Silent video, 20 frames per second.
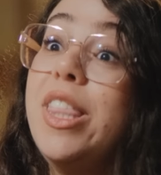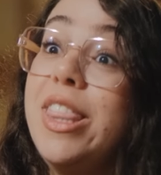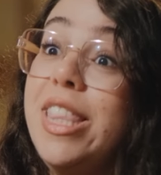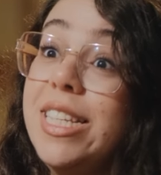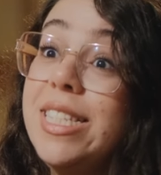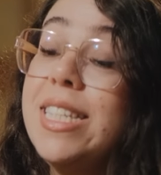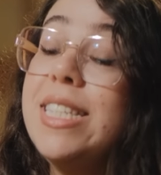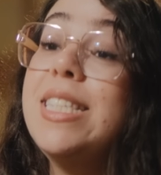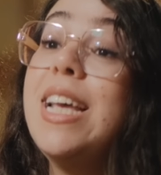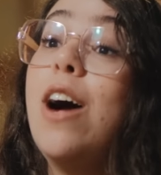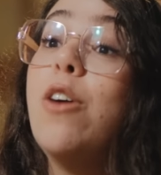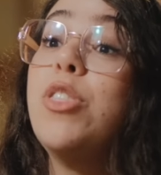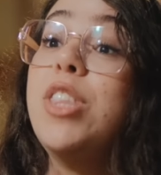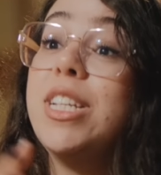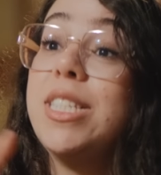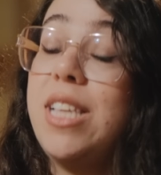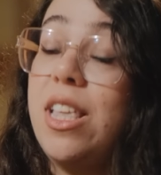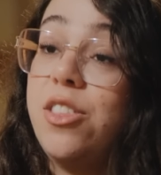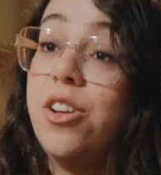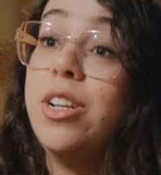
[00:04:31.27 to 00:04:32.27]
this is how
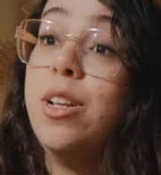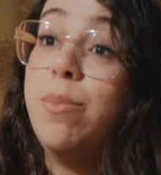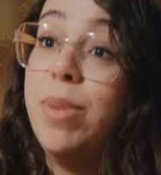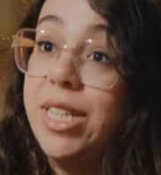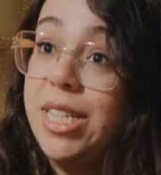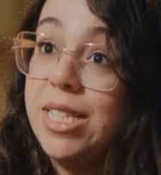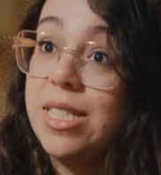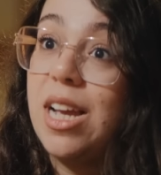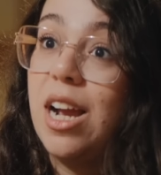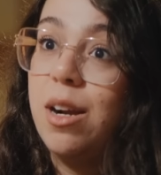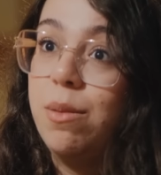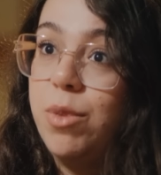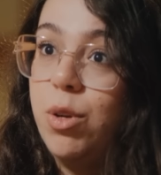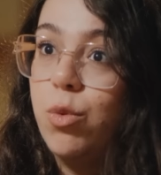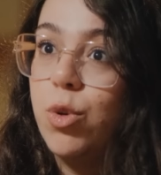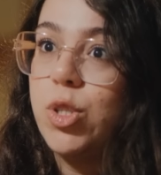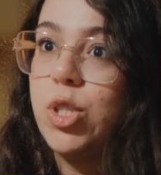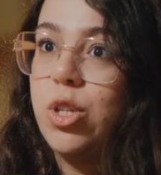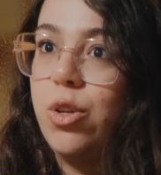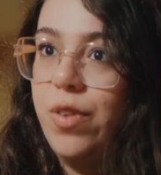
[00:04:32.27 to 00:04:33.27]
the Southern Lebanese Army
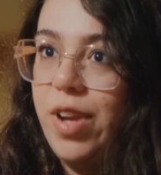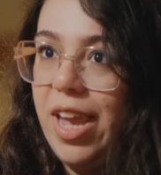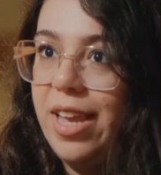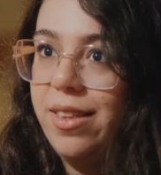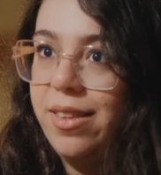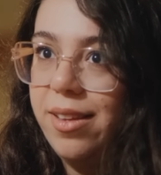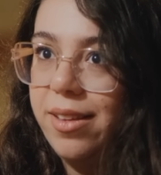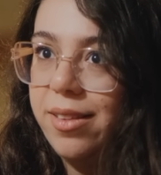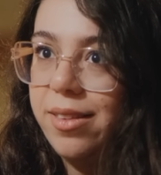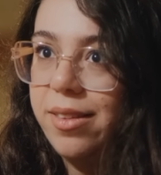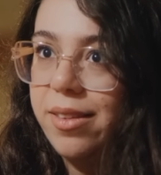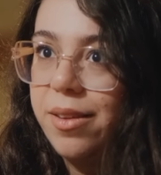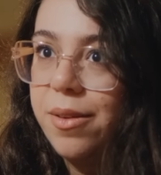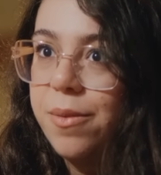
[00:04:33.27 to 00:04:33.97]
was created.